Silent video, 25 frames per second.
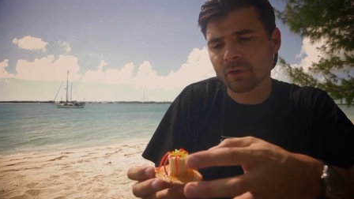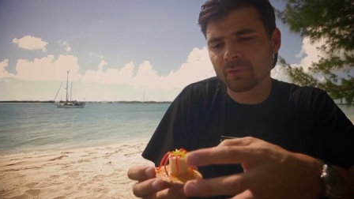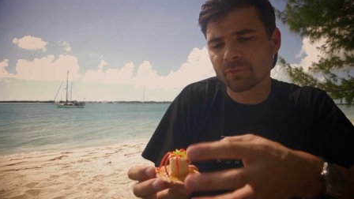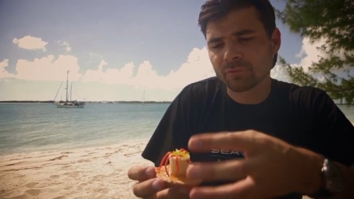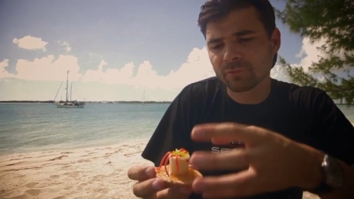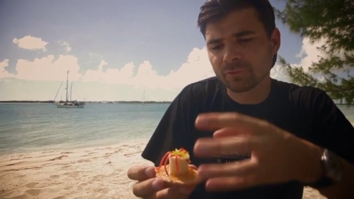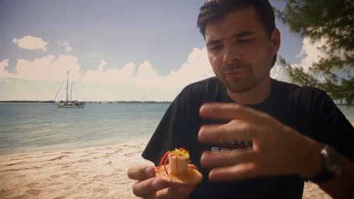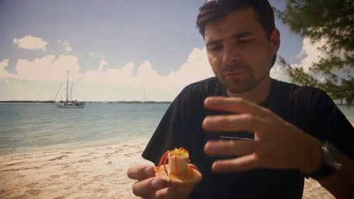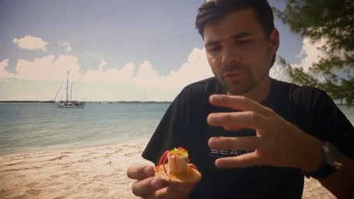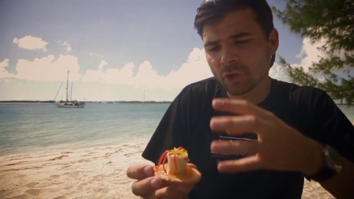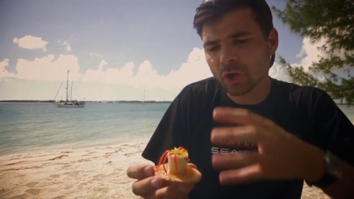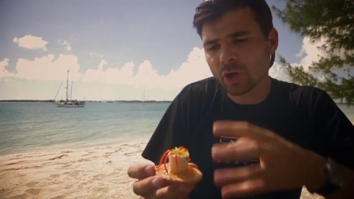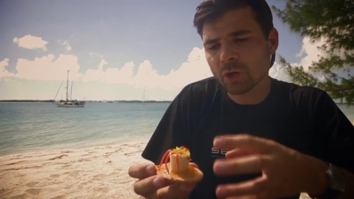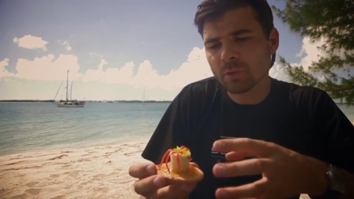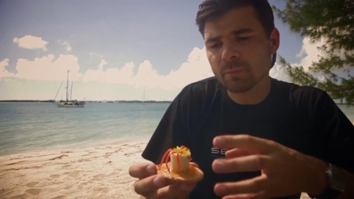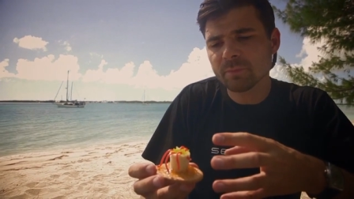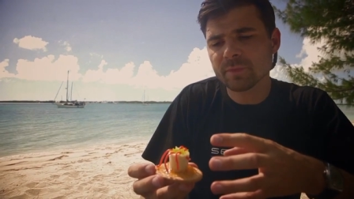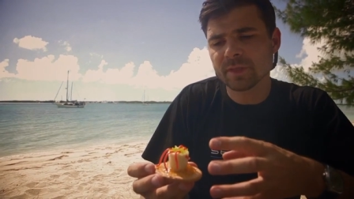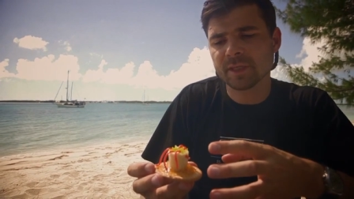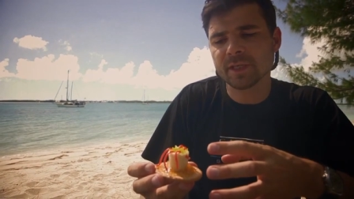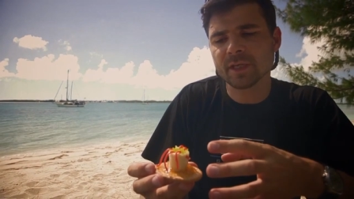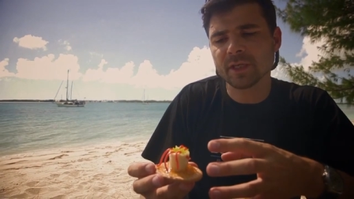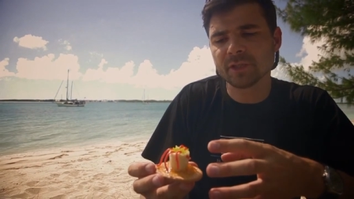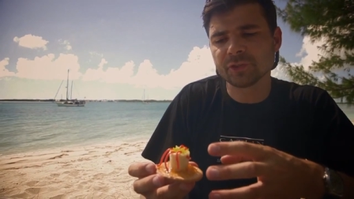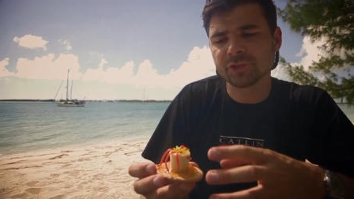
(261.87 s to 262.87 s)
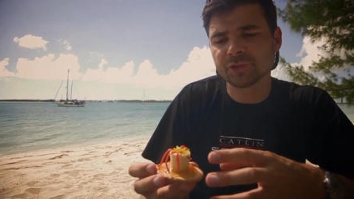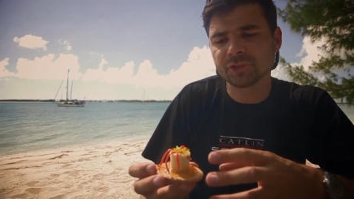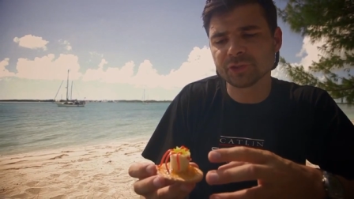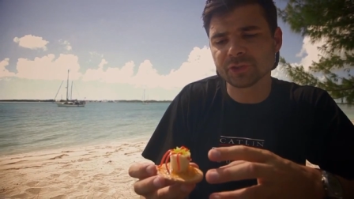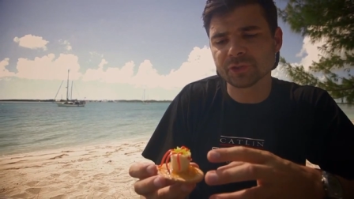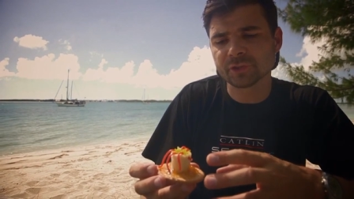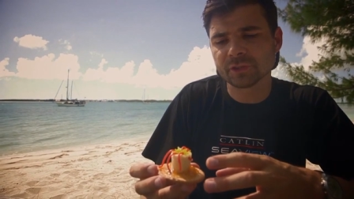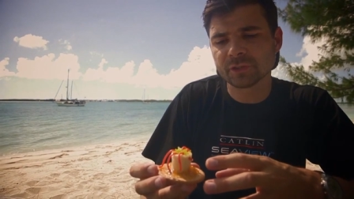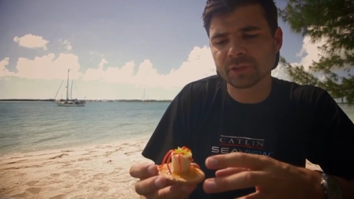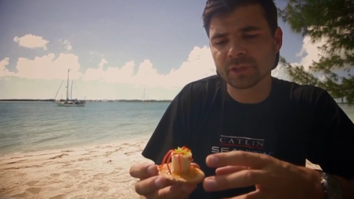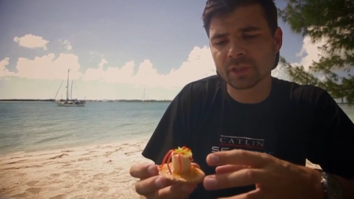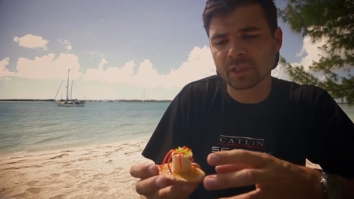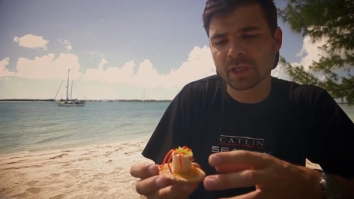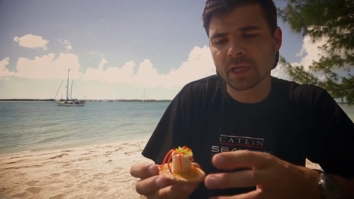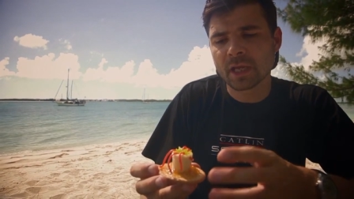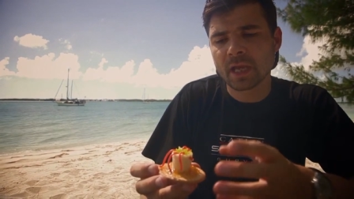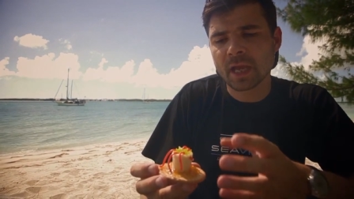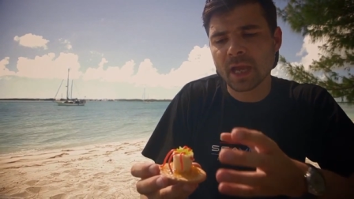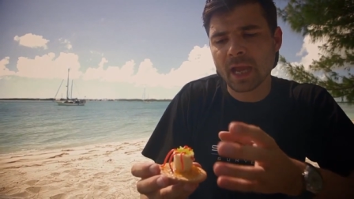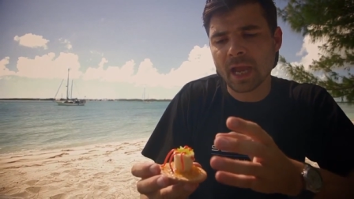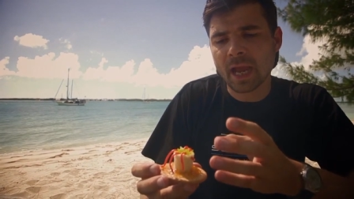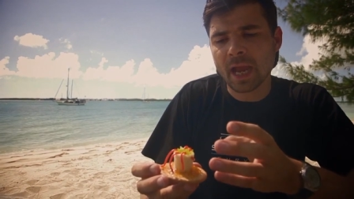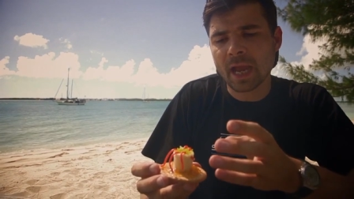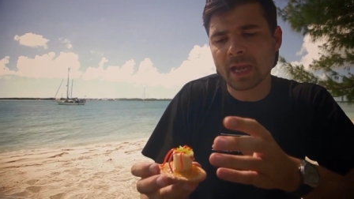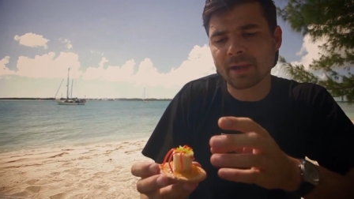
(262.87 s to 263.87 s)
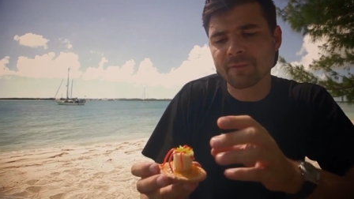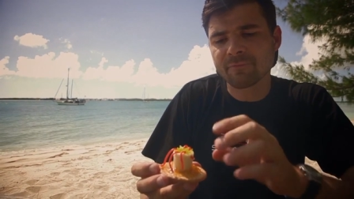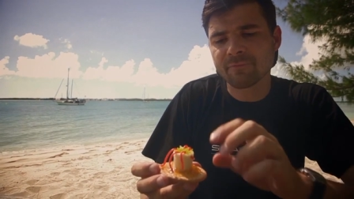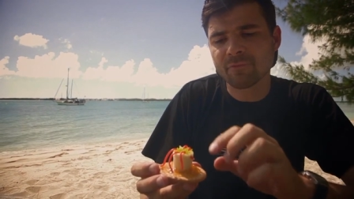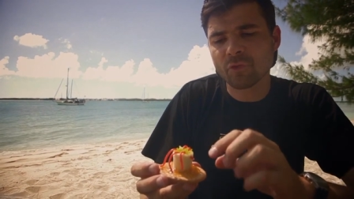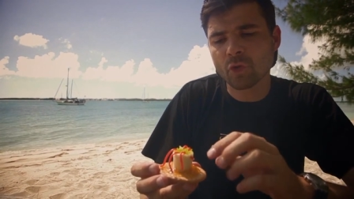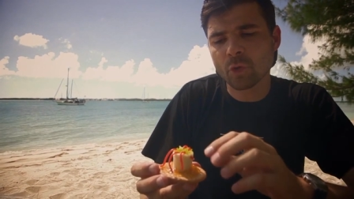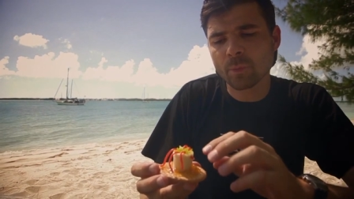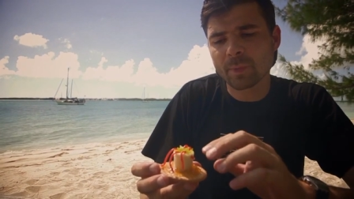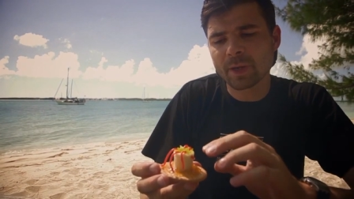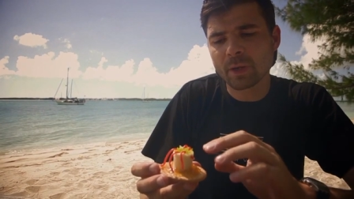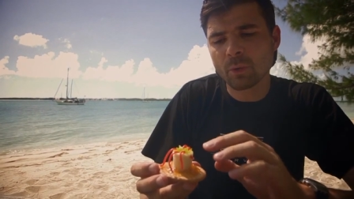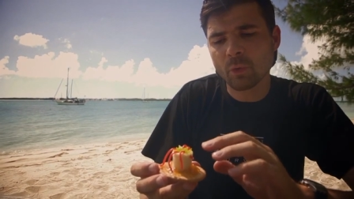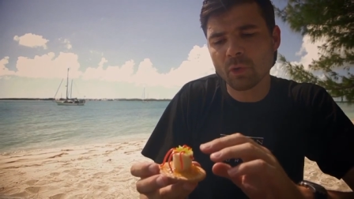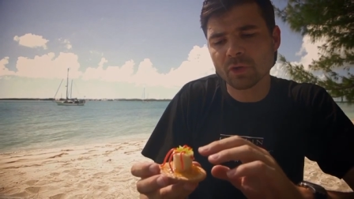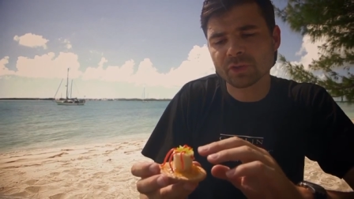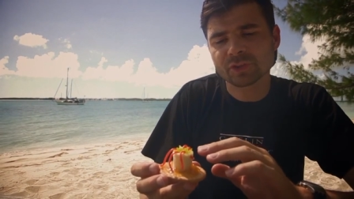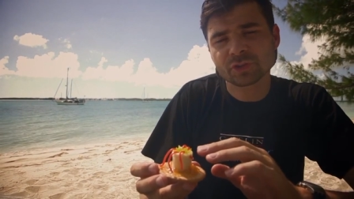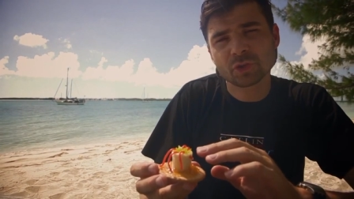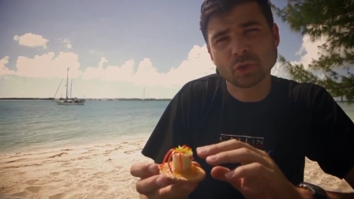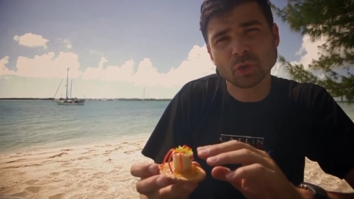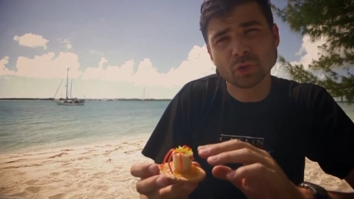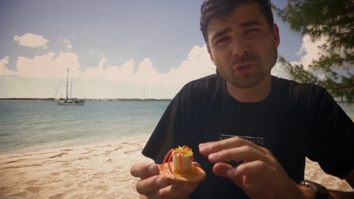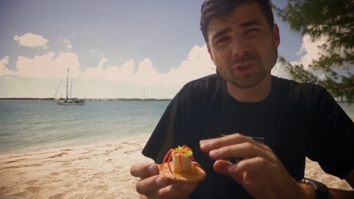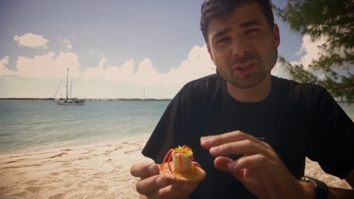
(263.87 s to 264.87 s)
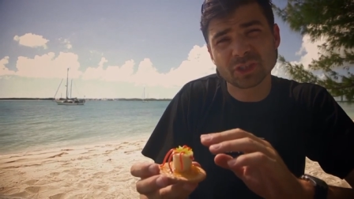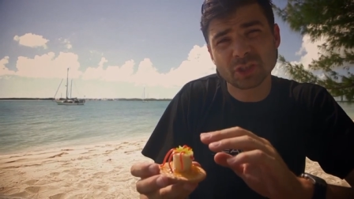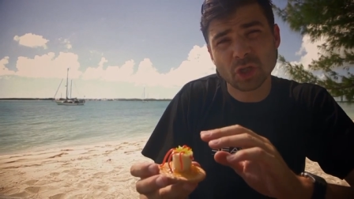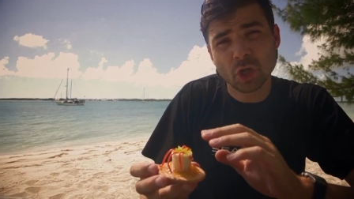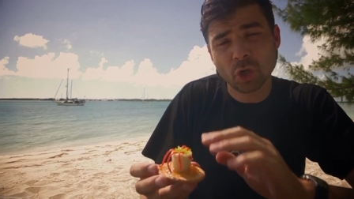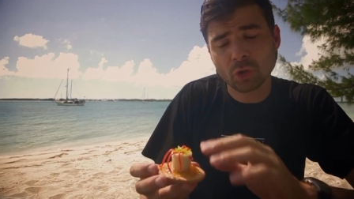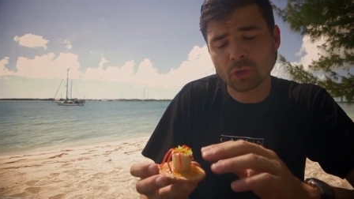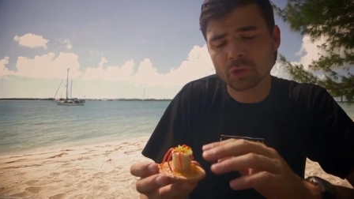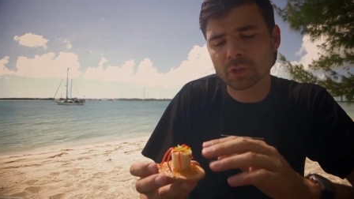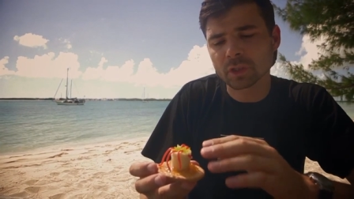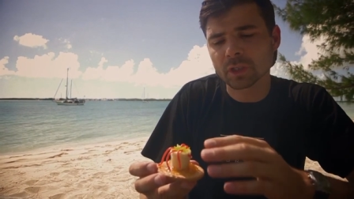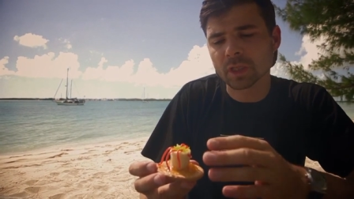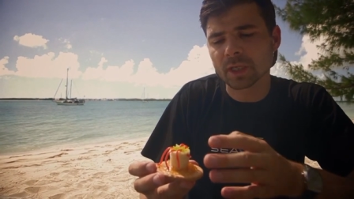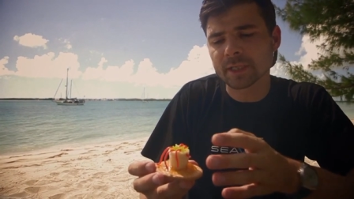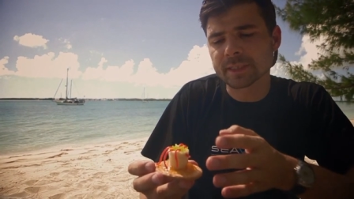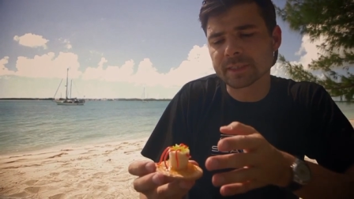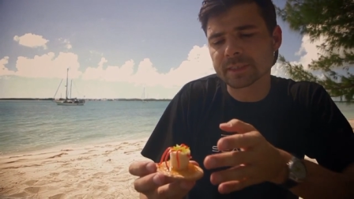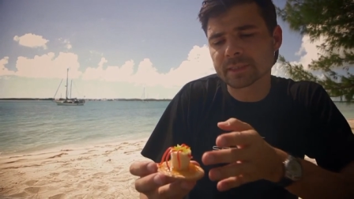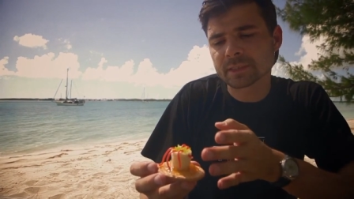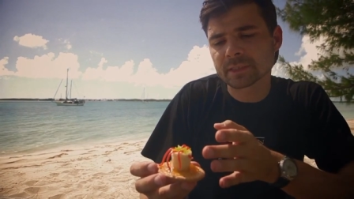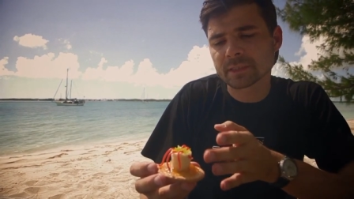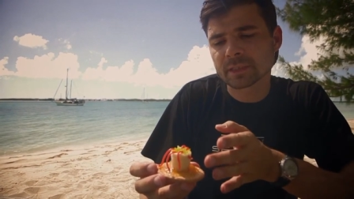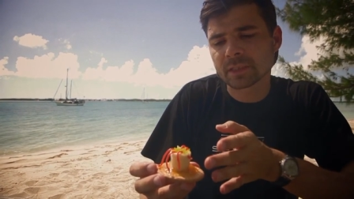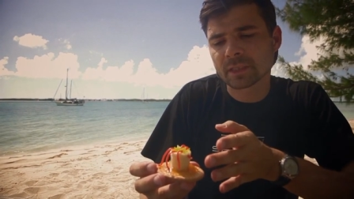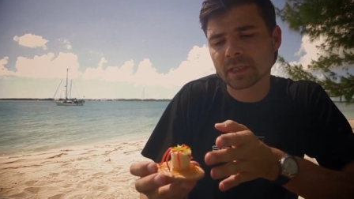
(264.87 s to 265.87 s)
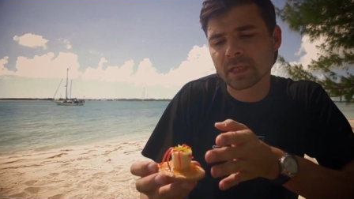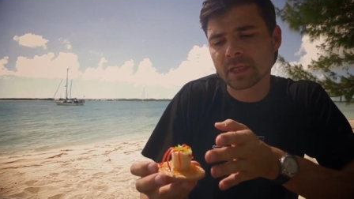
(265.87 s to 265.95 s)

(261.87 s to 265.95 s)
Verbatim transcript: from the ocean and forming what's called a corallite,